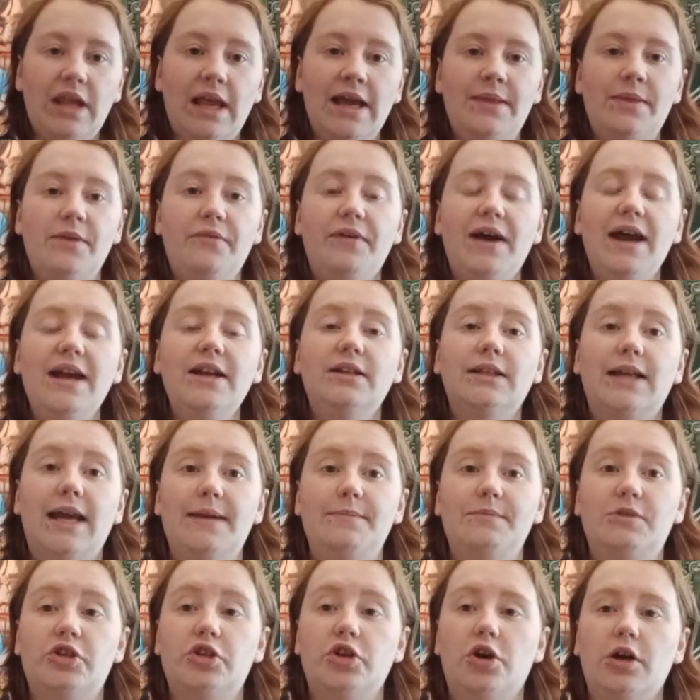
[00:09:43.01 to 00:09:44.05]
And the final
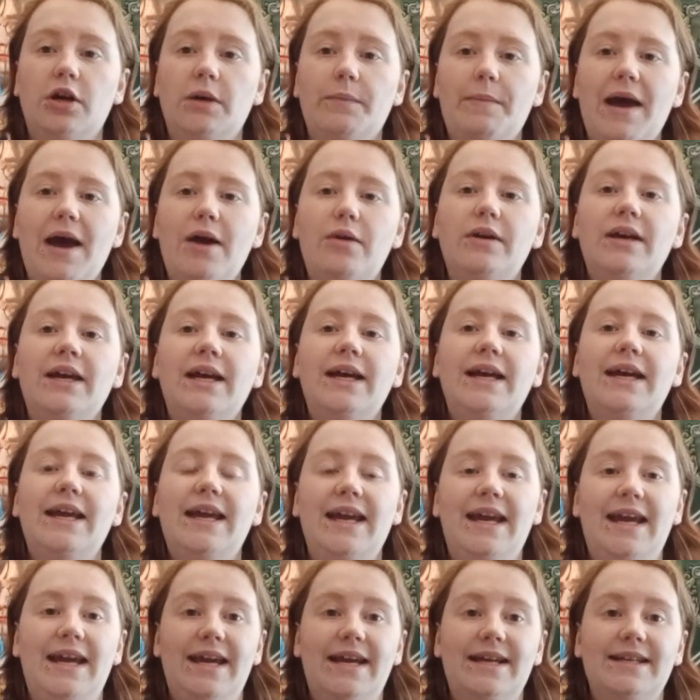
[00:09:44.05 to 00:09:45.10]
game to talk about
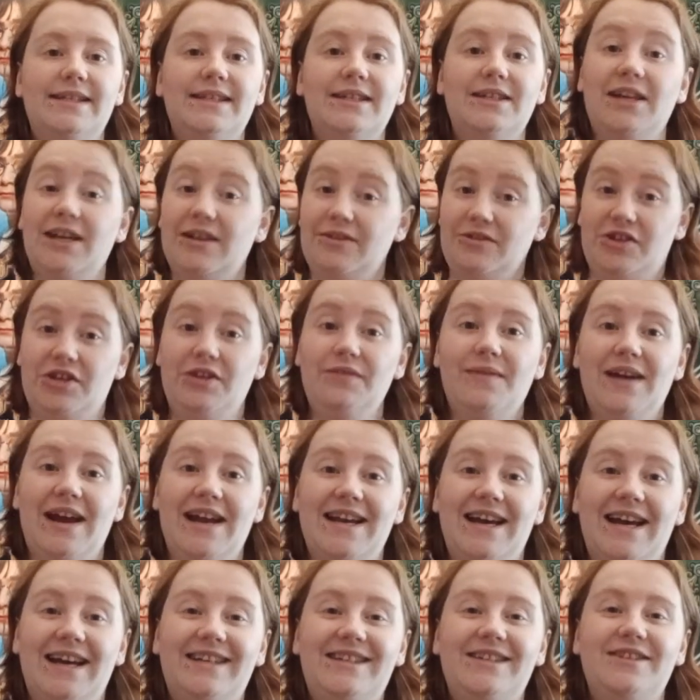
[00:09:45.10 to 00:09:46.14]
is Tomb
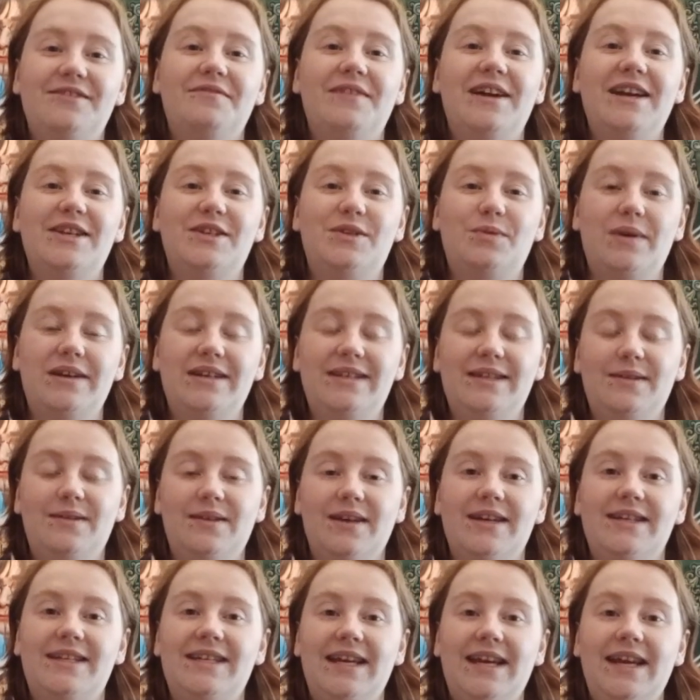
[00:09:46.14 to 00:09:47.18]
Raider
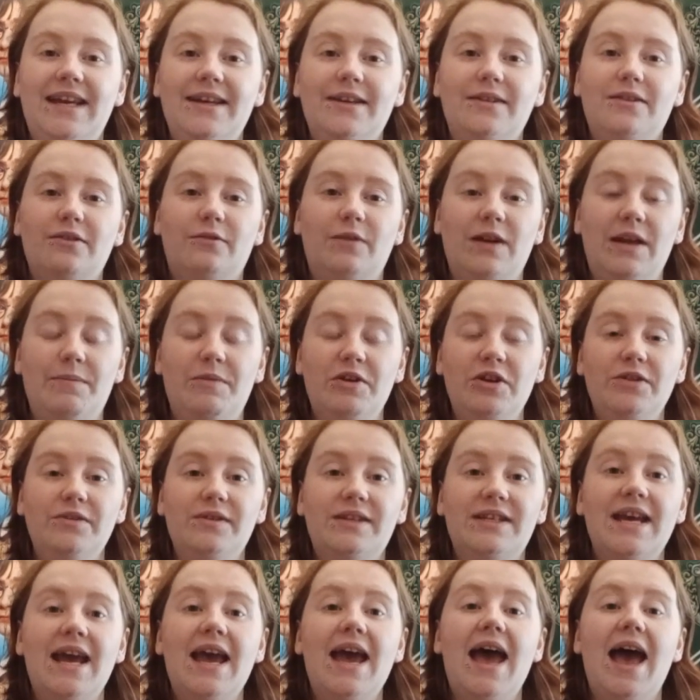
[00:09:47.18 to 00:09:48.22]
2013, the
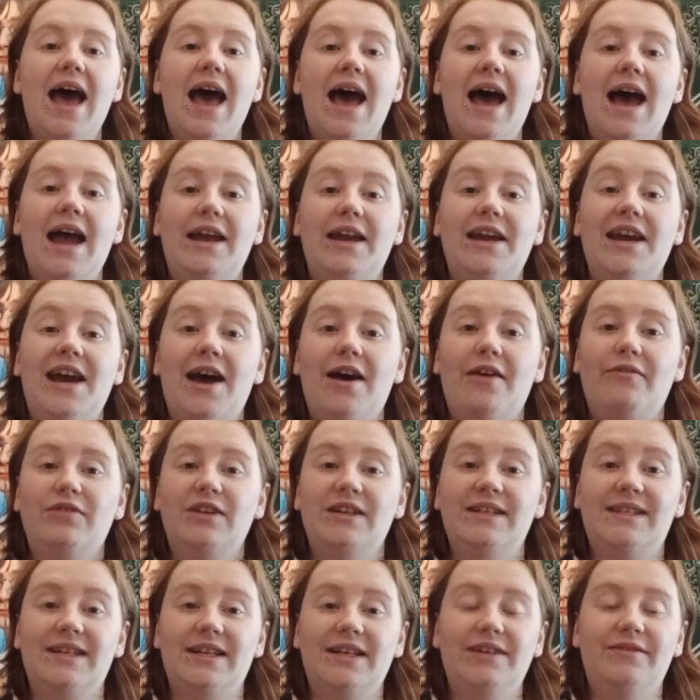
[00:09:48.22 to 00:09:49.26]
reboot. I have
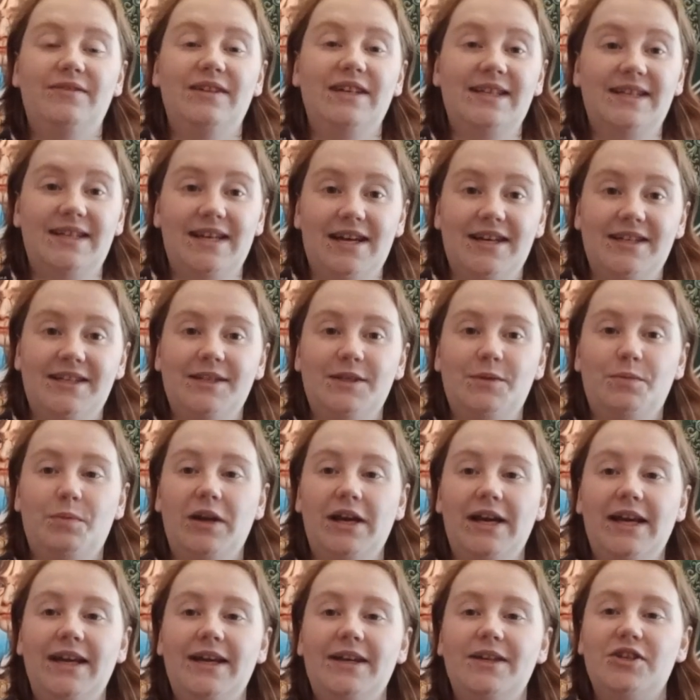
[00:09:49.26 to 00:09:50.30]
recently restarted
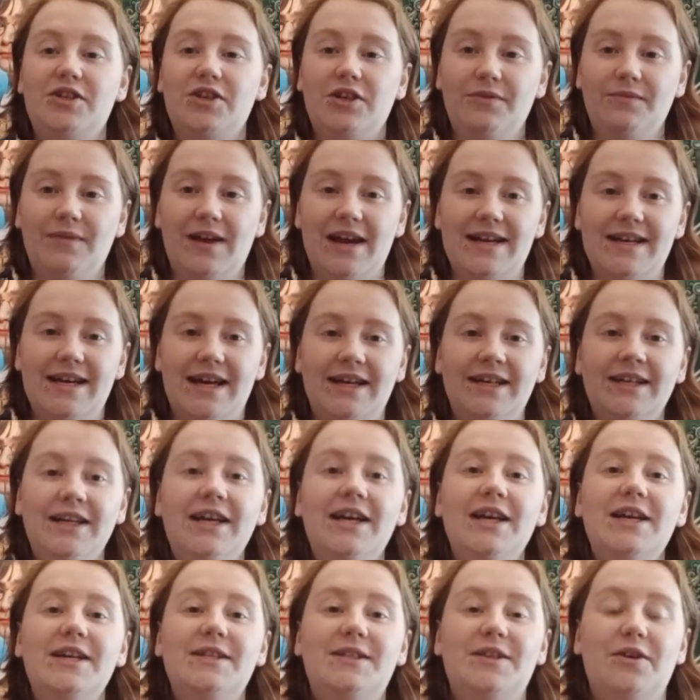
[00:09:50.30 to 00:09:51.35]
playing Tomb Raider,
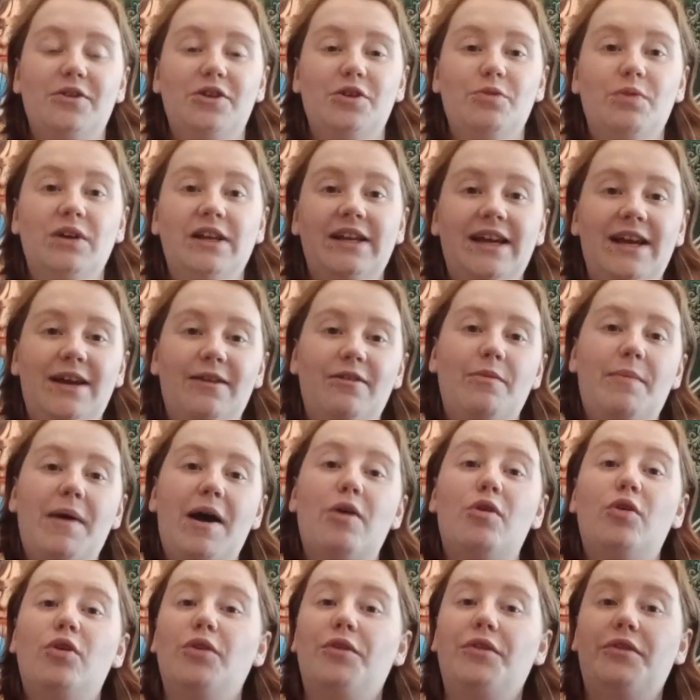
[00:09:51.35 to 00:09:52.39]
so you will hear
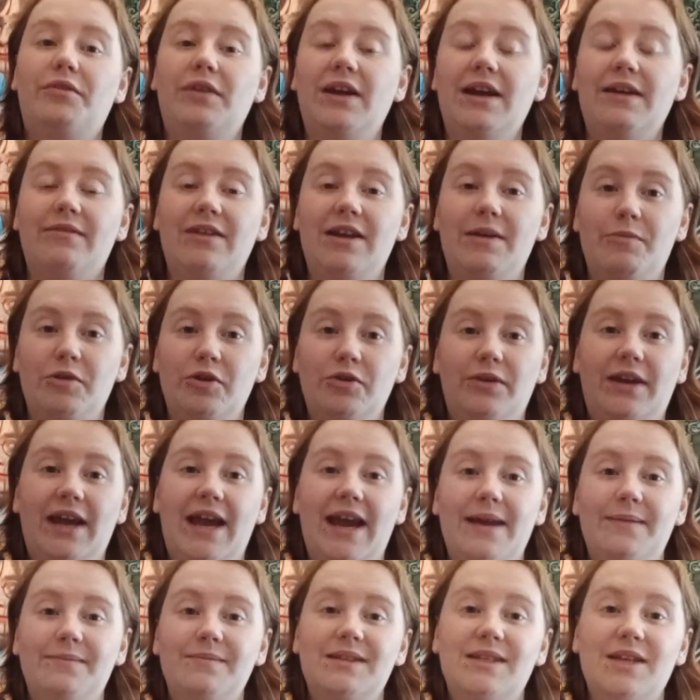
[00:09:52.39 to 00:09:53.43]
about all 3 reboot
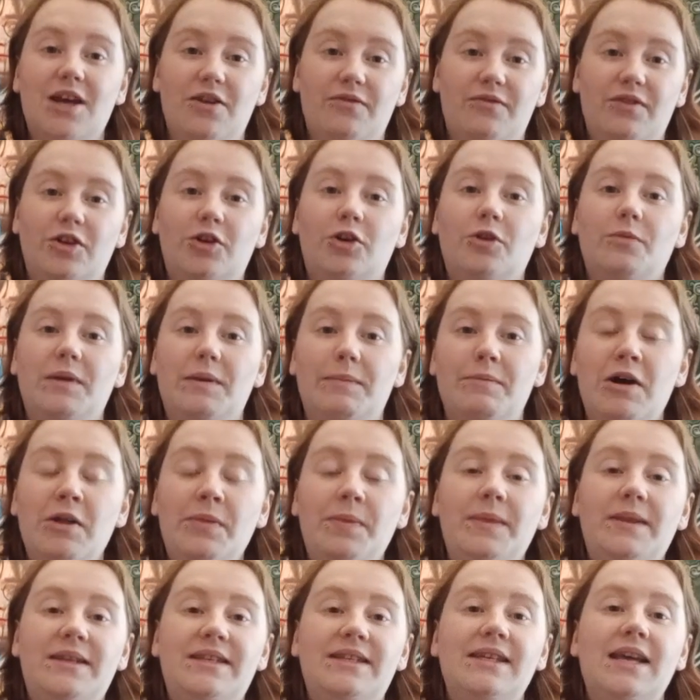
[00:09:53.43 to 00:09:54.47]
games over the coming
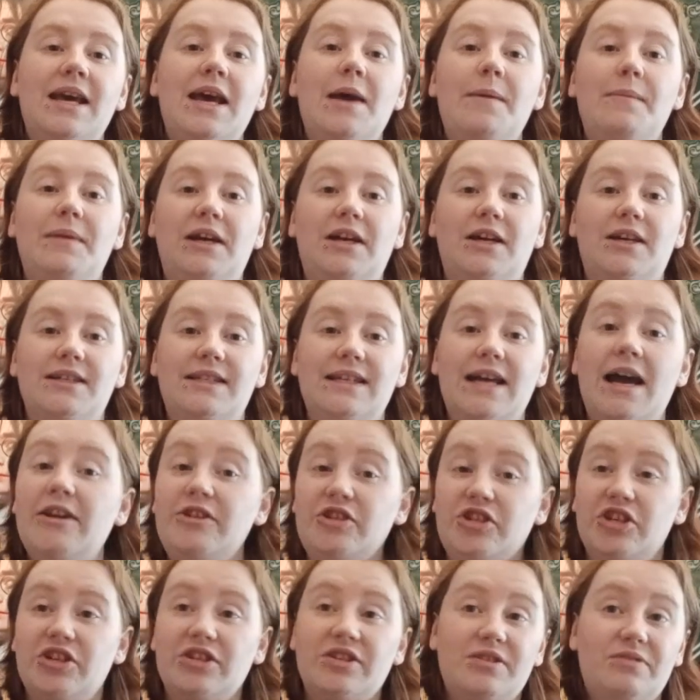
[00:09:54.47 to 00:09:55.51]
months because I
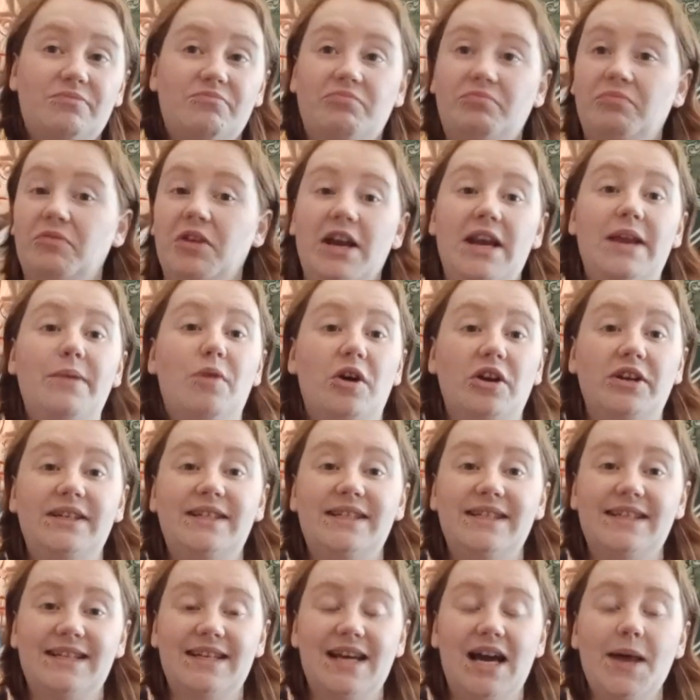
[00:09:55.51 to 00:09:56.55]
just really wanted
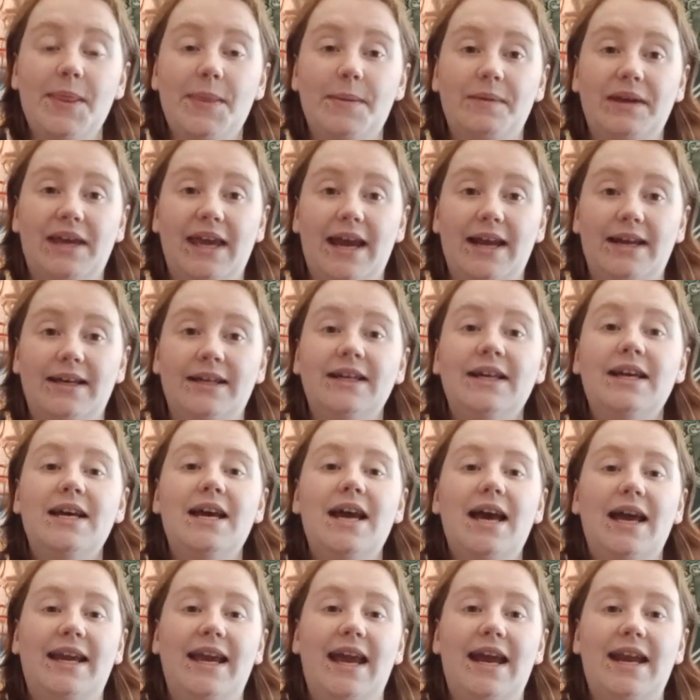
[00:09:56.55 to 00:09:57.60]
to start them again.
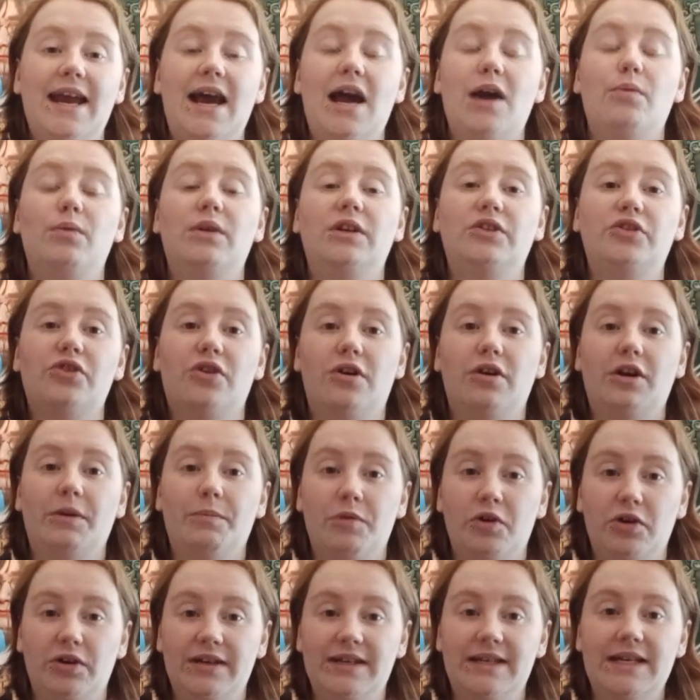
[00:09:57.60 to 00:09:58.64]
Again, I will talk
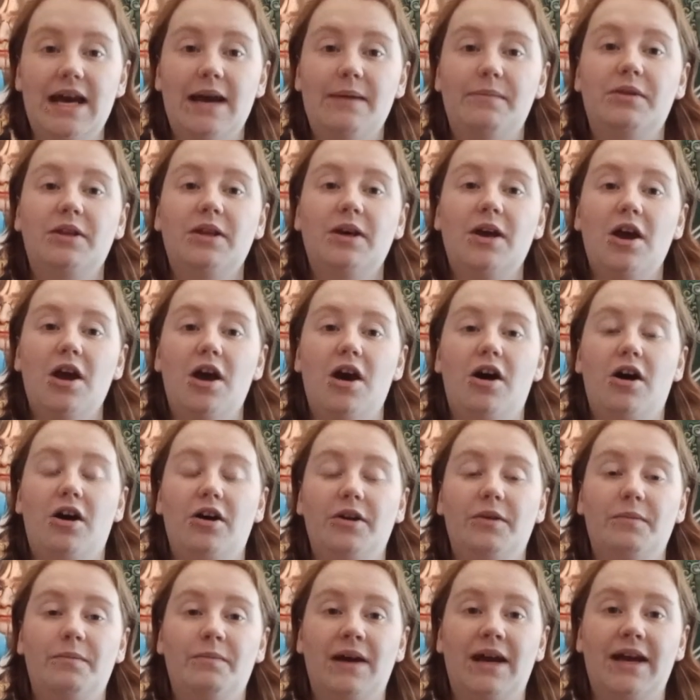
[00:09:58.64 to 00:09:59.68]
more in depth
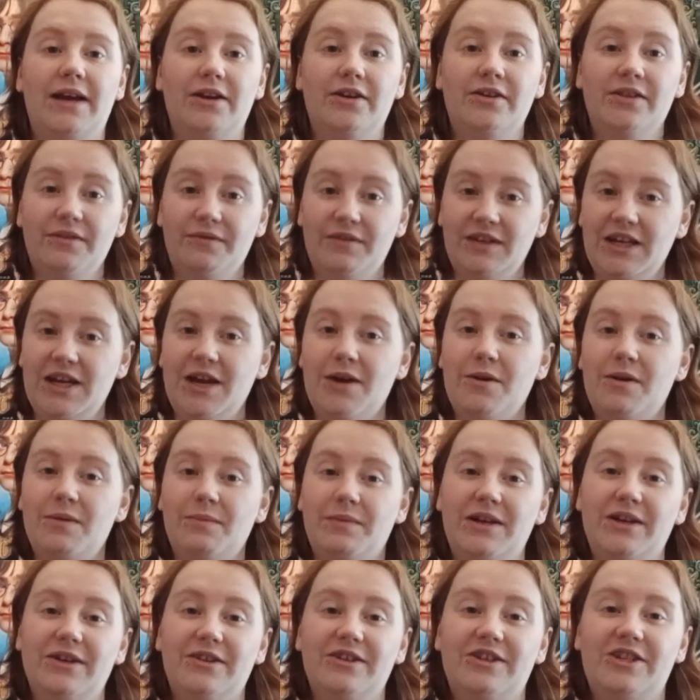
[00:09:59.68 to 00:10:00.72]
on my other video, on
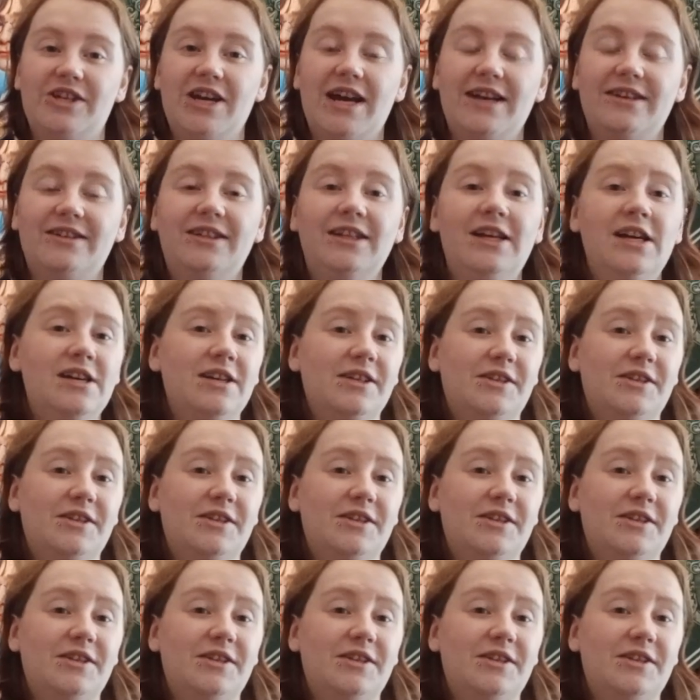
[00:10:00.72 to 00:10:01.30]
my other channel.